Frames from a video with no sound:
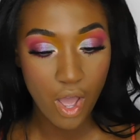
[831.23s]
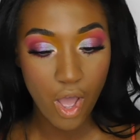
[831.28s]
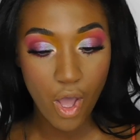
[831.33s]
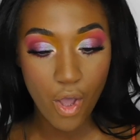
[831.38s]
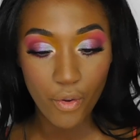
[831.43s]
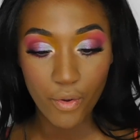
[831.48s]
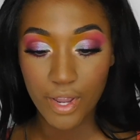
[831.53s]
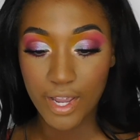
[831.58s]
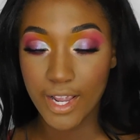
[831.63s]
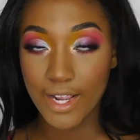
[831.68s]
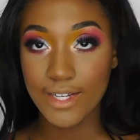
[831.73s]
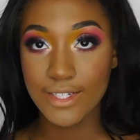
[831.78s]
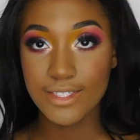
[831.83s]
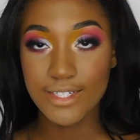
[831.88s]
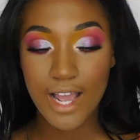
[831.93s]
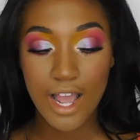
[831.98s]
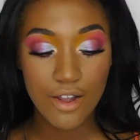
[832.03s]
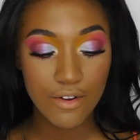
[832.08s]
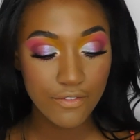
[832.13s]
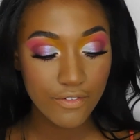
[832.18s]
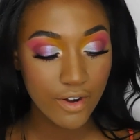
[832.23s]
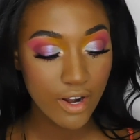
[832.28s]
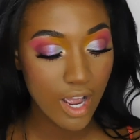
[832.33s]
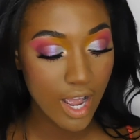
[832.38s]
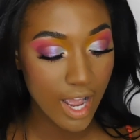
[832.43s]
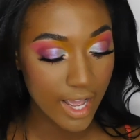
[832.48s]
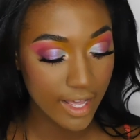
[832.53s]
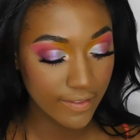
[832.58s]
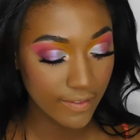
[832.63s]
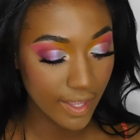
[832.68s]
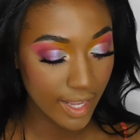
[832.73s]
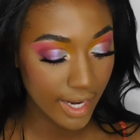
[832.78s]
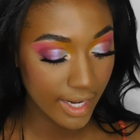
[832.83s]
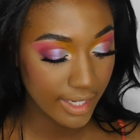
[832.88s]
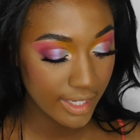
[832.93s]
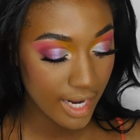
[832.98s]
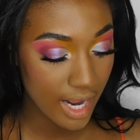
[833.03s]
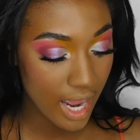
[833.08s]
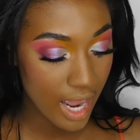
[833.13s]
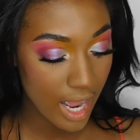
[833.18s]
Okay, now for
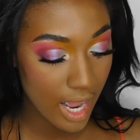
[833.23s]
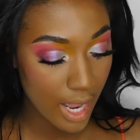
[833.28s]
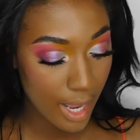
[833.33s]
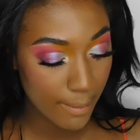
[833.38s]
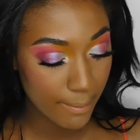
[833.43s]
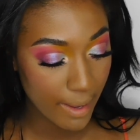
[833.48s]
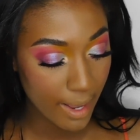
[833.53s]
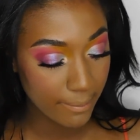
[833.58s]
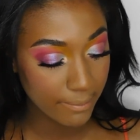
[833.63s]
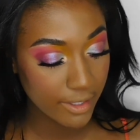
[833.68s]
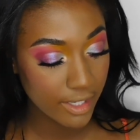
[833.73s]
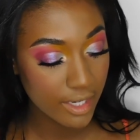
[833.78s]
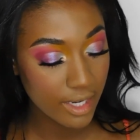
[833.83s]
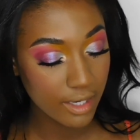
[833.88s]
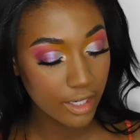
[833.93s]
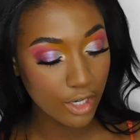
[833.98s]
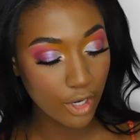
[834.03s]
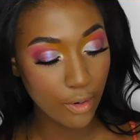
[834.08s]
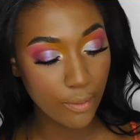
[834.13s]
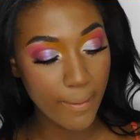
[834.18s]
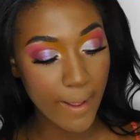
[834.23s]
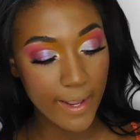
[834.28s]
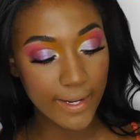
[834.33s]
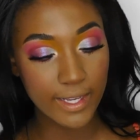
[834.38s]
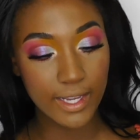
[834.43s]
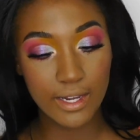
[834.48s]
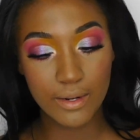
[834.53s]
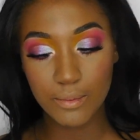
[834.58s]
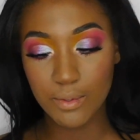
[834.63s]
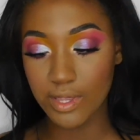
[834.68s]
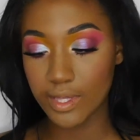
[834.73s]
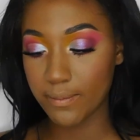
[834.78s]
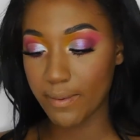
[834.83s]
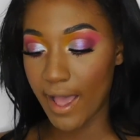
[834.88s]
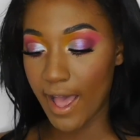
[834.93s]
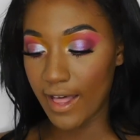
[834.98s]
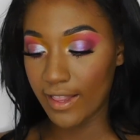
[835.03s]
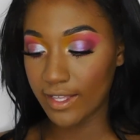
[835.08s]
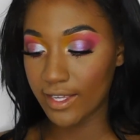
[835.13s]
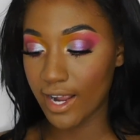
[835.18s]
highlight. I'm going to go back in with the
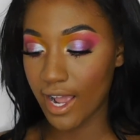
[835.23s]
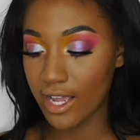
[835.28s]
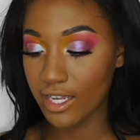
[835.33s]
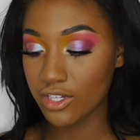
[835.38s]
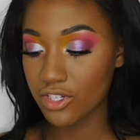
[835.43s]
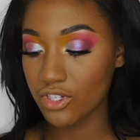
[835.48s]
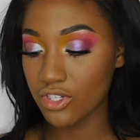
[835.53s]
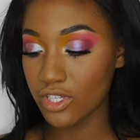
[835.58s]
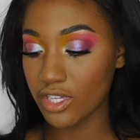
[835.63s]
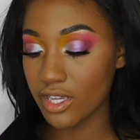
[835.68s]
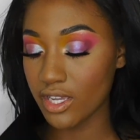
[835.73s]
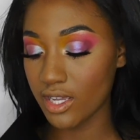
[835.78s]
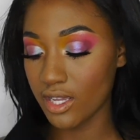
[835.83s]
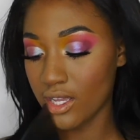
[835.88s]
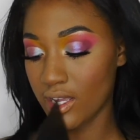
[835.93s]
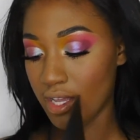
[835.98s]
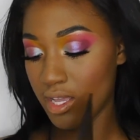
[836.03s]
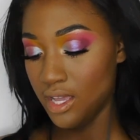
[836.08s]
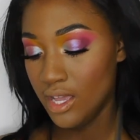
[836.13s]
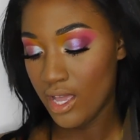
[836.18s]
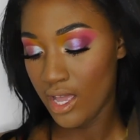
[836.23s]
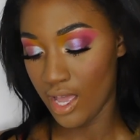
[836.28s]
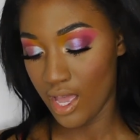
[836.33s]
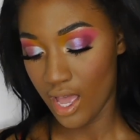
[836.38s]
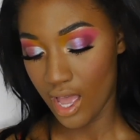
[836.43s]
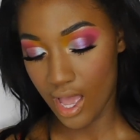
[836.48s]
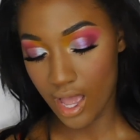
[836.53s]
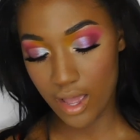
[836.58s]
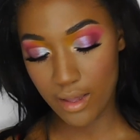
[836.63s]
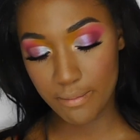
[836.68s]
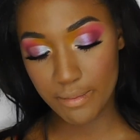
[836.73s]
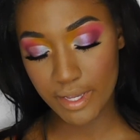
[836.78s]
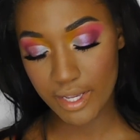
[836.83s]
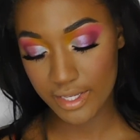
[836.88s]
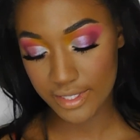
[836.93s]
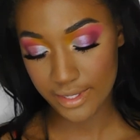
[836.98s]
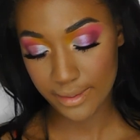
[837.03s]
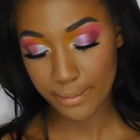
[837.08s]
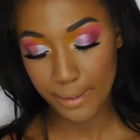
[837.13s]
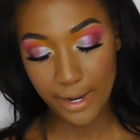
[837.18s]
palette actually,
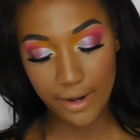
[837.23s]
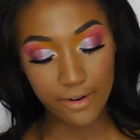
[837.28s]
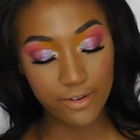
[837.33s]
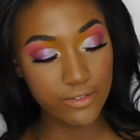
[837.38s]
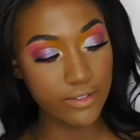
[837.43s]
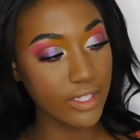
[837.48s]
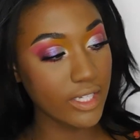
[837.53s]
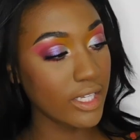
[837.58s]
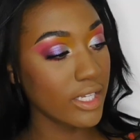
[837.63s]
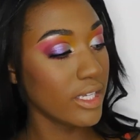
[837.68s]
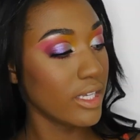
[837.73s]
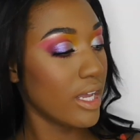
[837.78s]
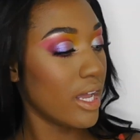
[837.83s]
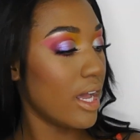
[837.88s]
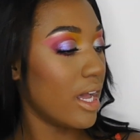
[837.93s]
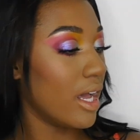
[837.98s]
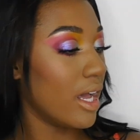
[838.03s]
because apparently...